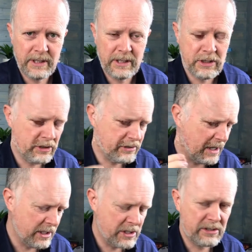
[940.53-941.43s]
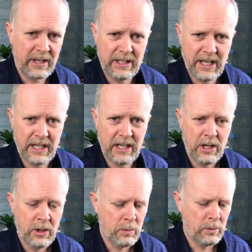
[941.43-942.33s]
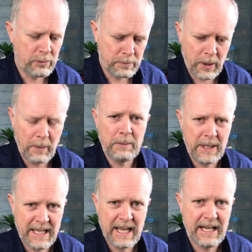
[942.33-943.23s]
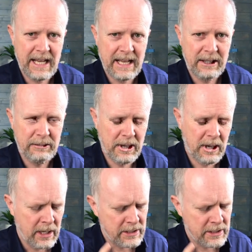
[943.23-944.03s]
and just started studying was probably getting ahead of you.